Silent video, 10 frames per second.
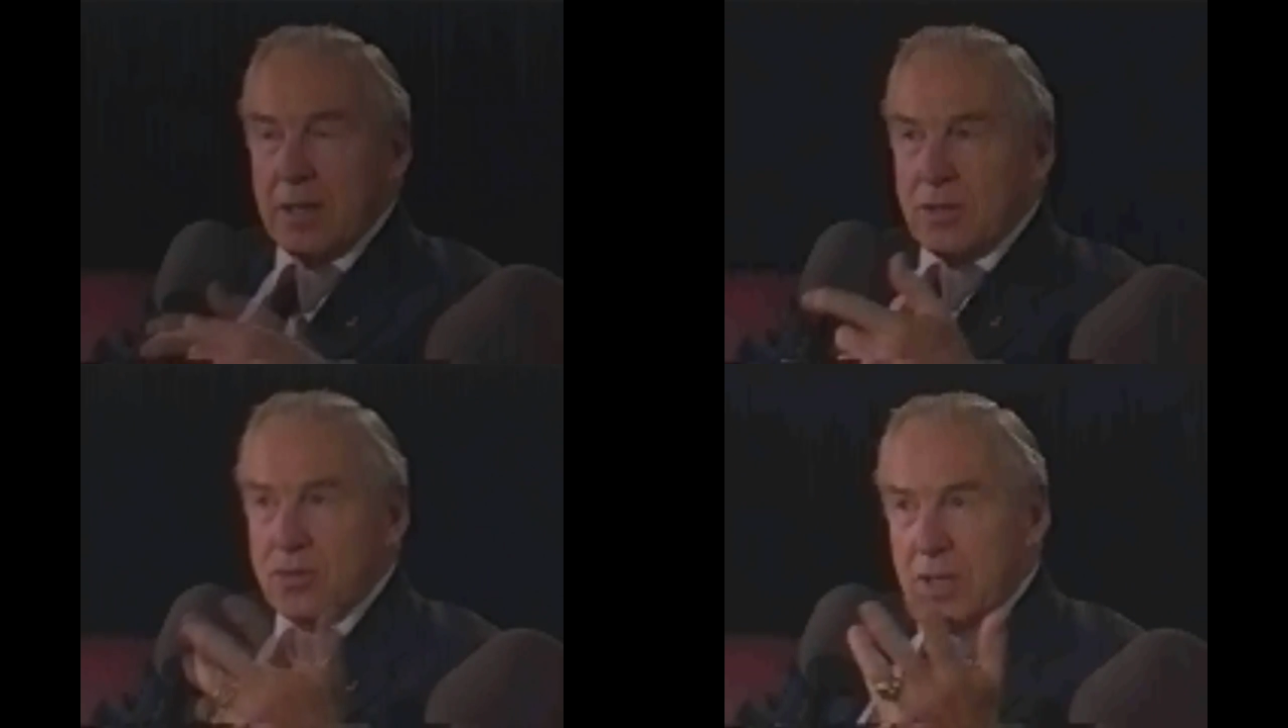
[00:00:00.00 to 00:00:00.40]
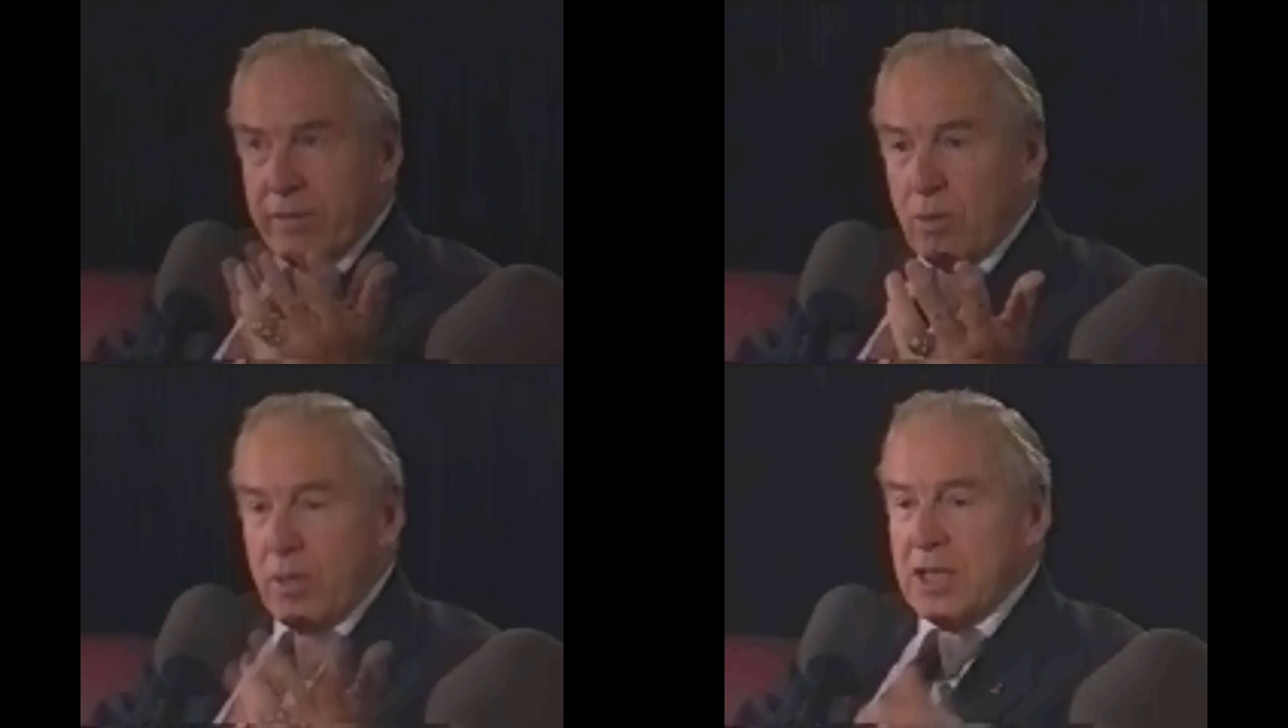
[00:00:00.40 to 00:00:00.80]

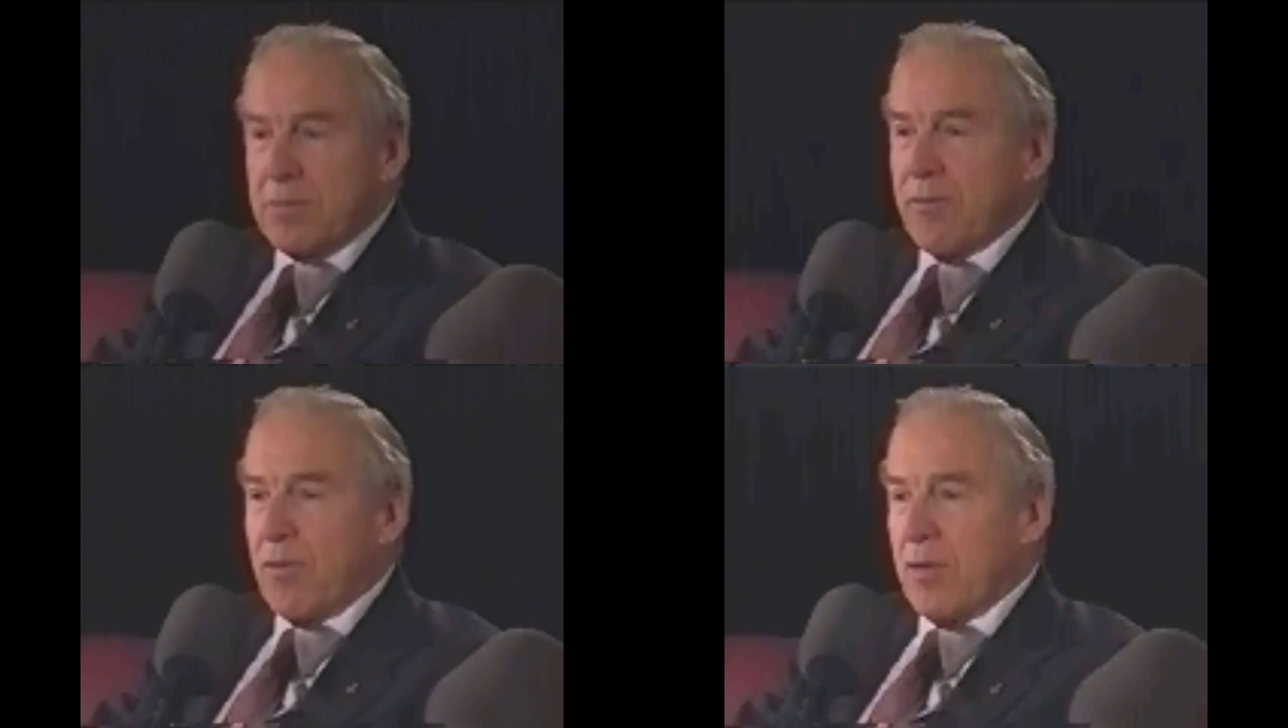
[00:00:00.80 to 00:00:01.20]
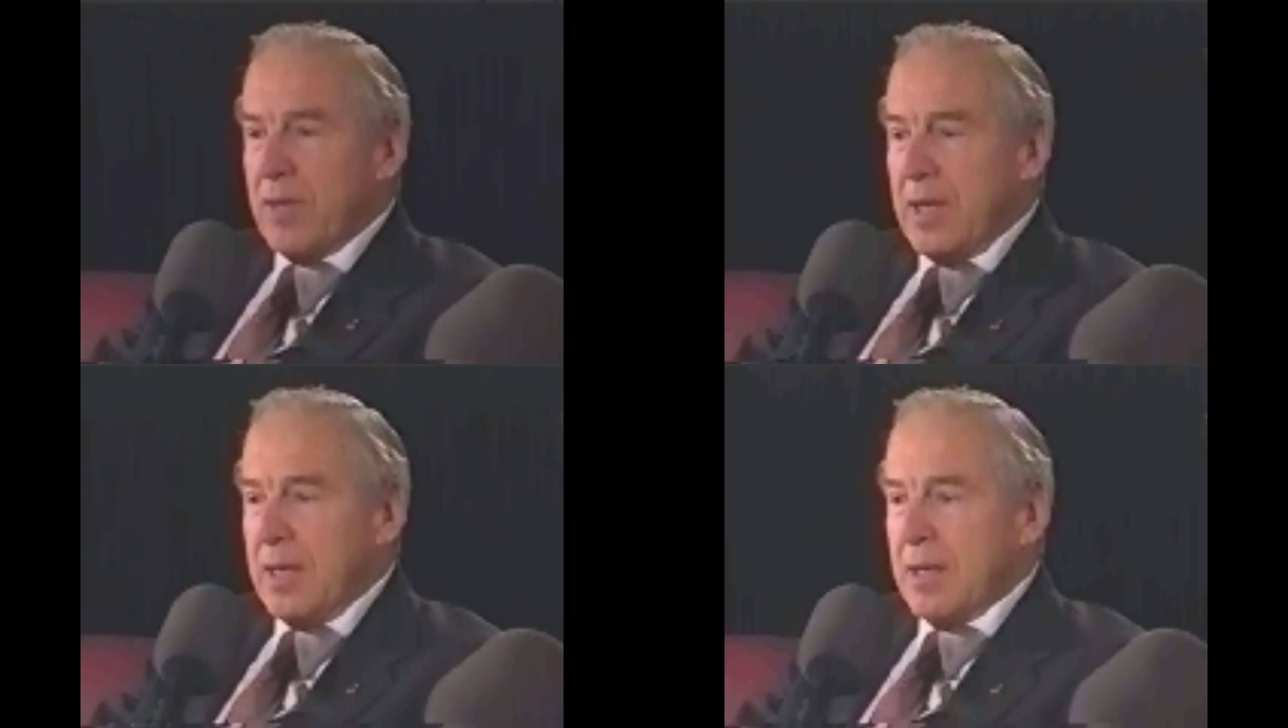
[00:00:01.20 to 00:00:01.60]
Several weeks before
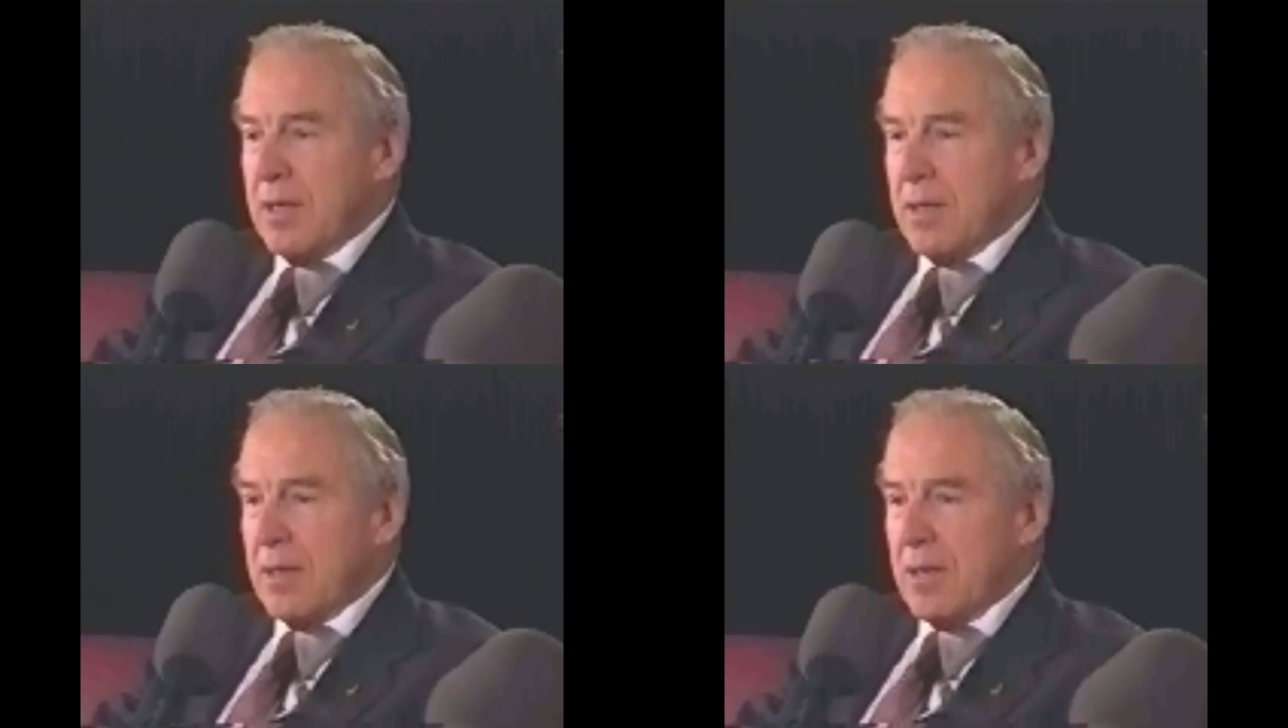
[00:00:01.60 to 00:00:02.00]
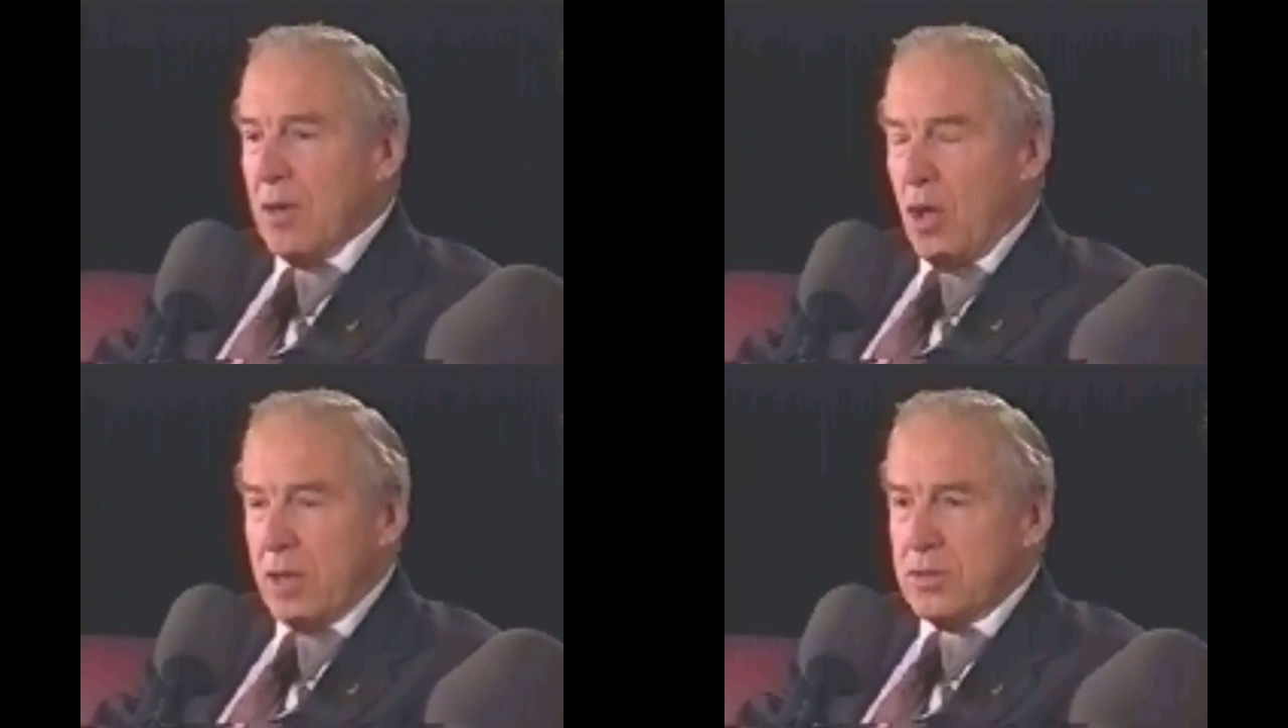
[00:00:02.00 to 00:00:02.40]
the
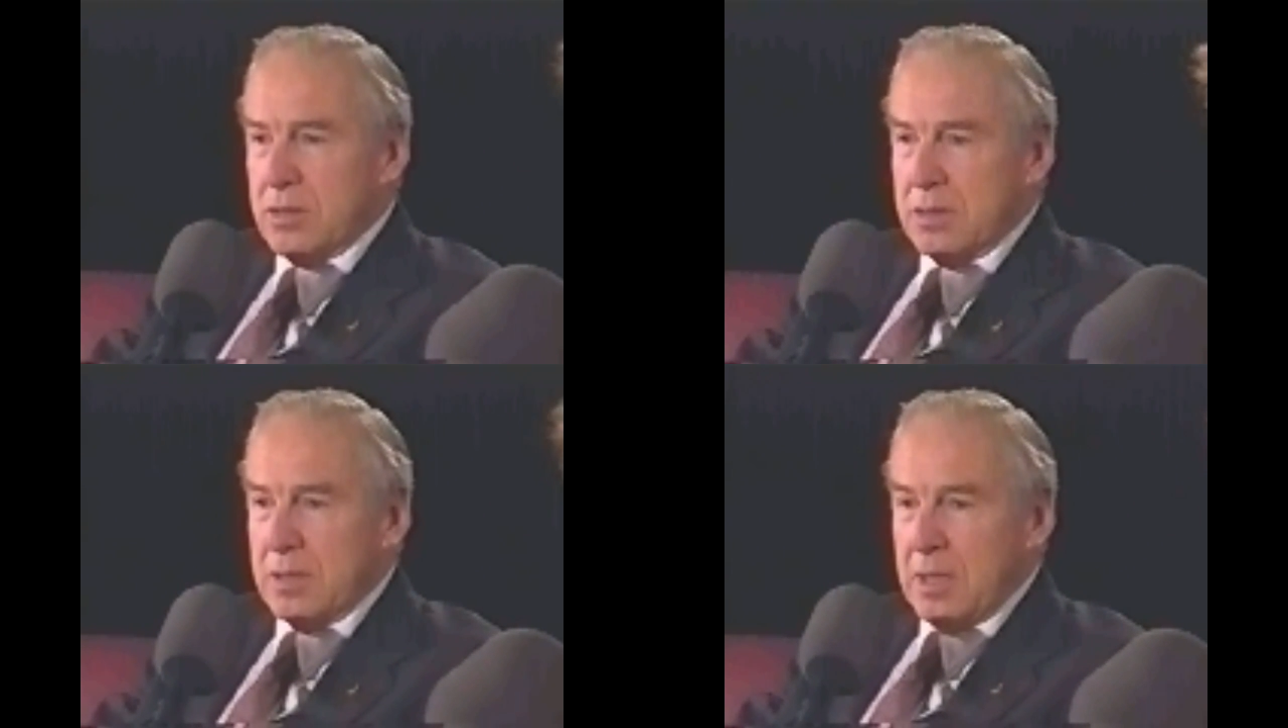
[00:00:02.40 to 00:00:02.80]
launch,